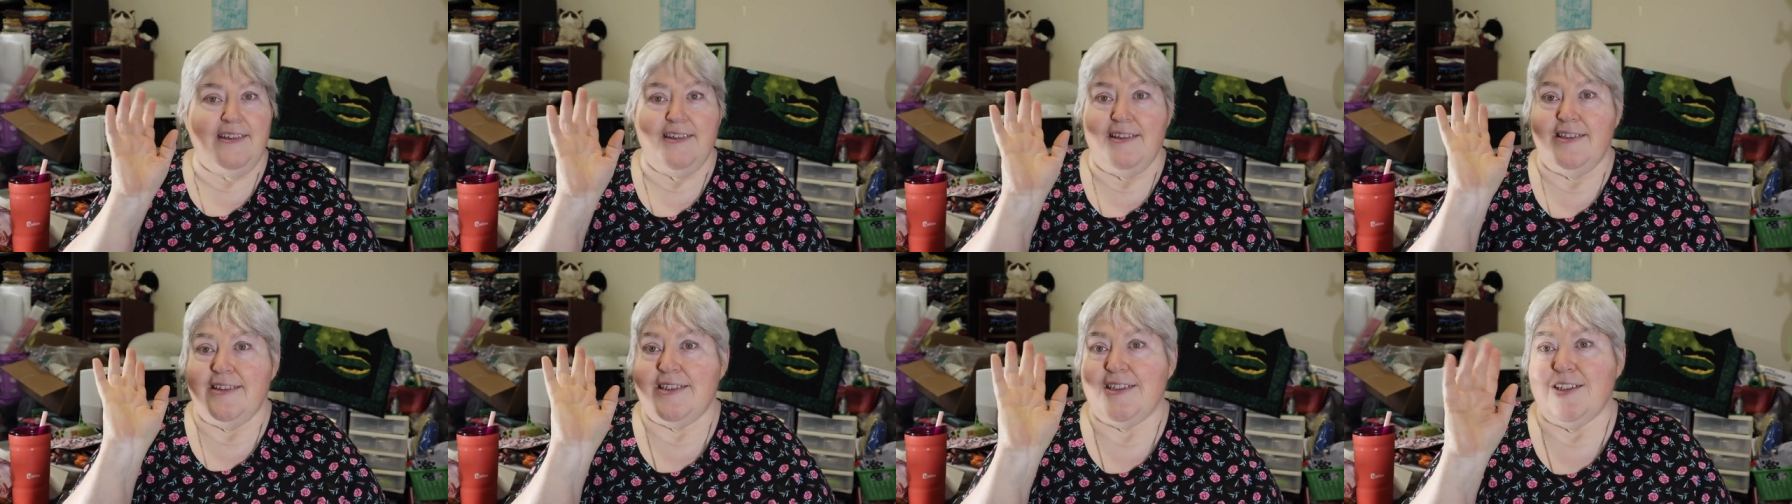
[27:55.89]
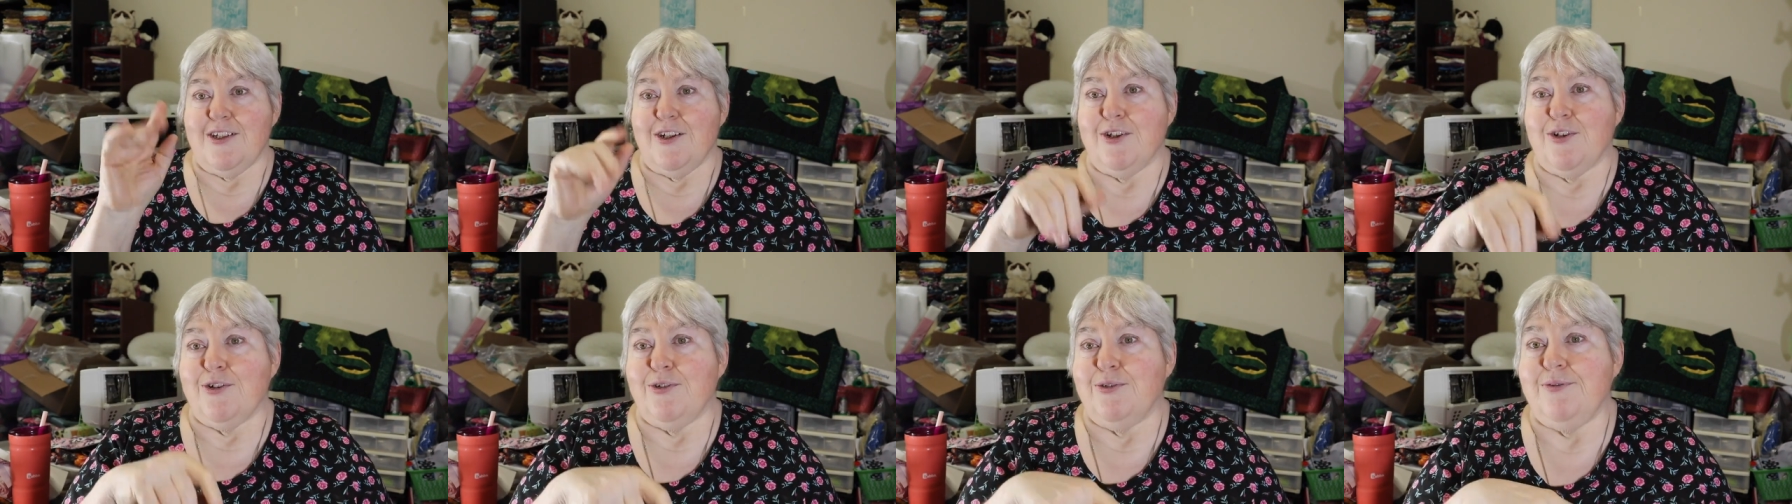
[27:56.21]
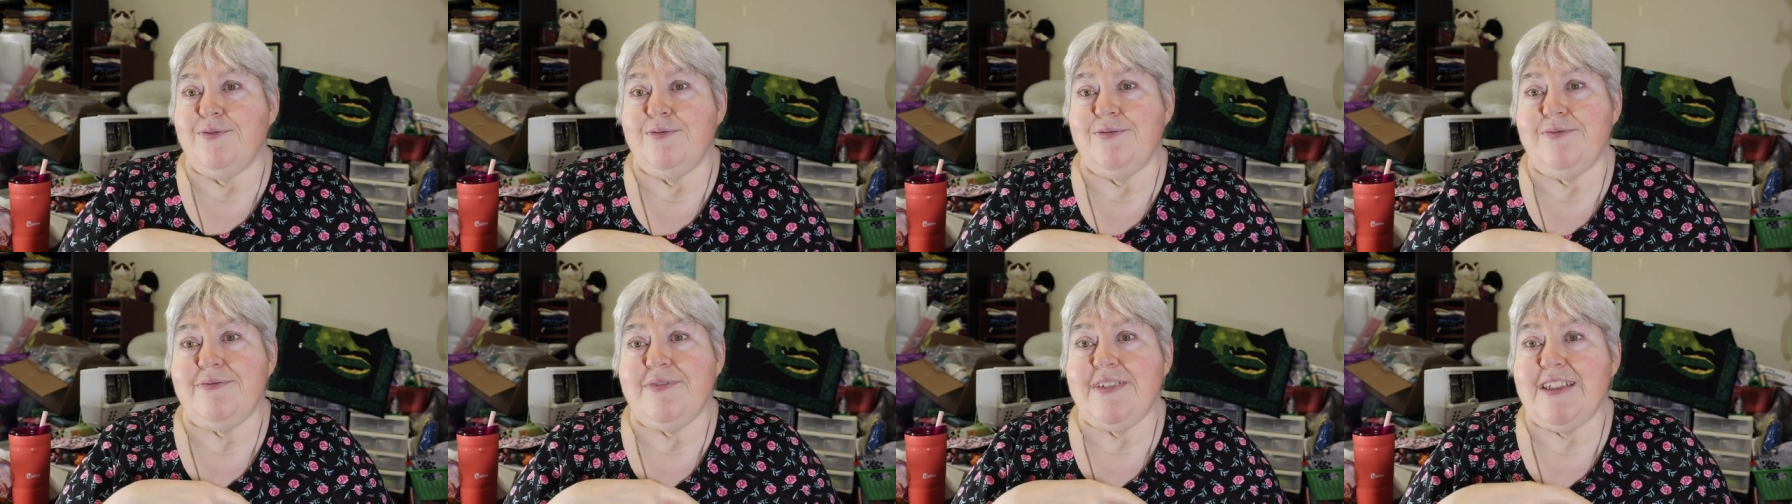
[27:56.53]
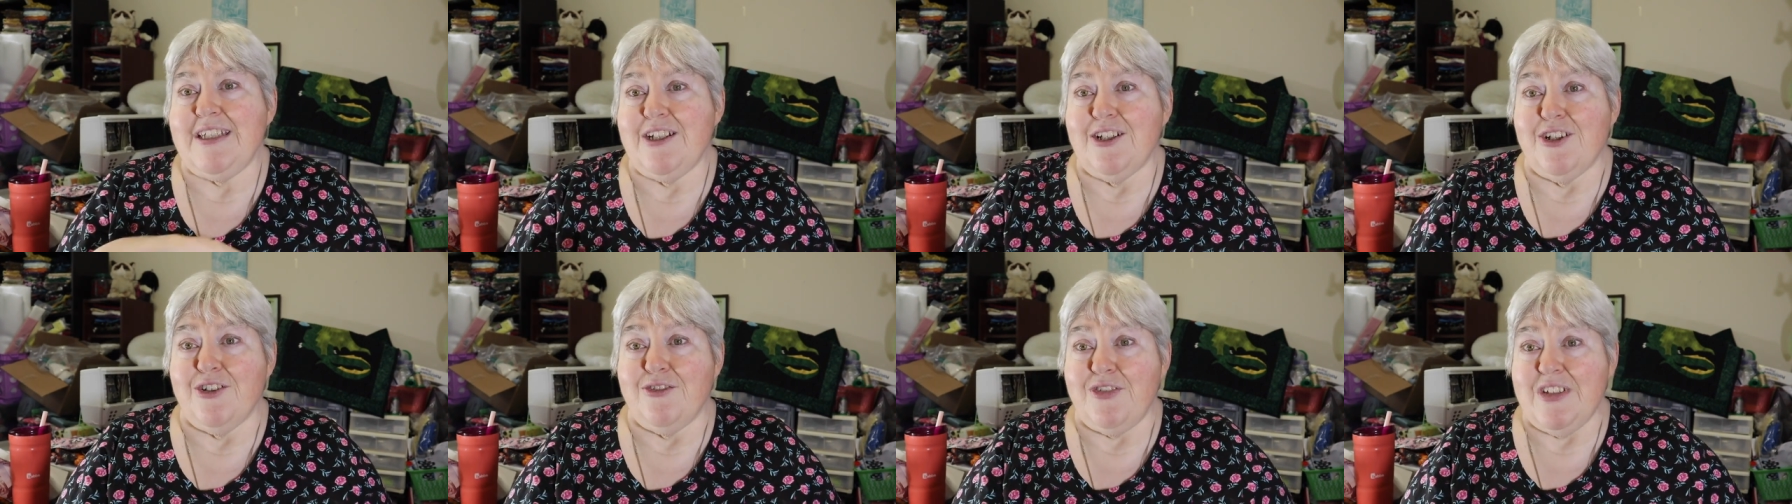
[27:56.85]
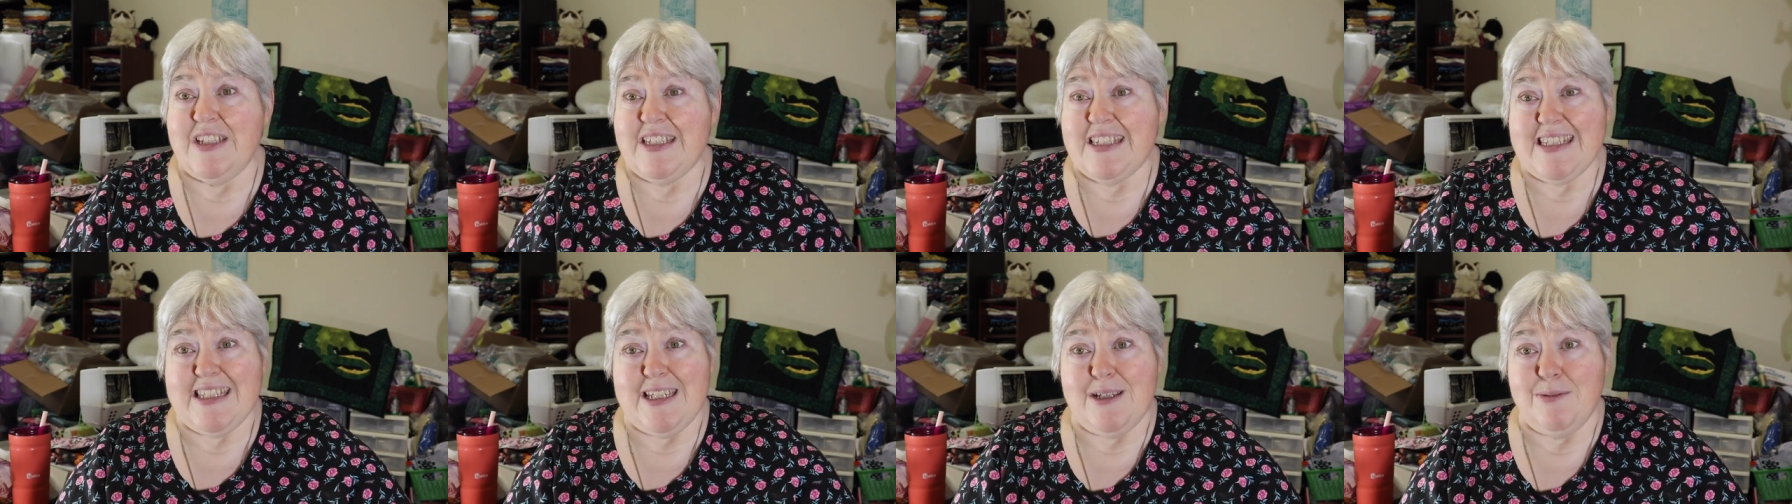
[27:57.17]
So, you know, if
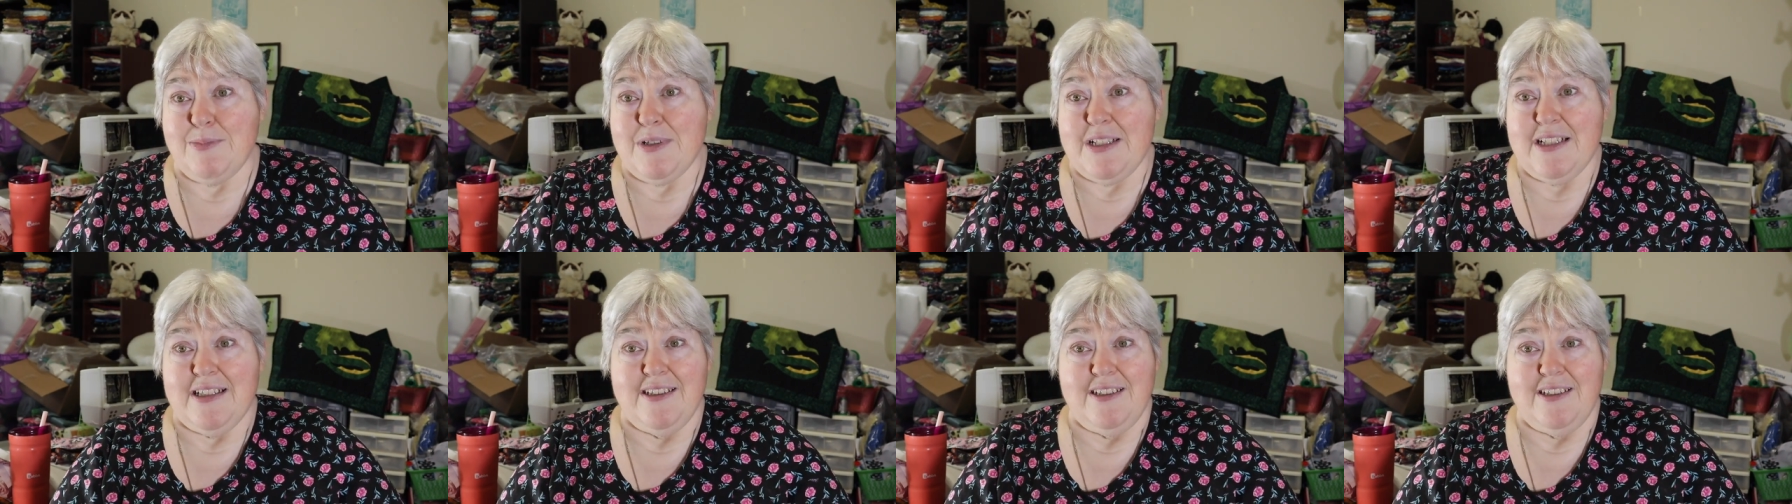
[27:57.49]
it seems a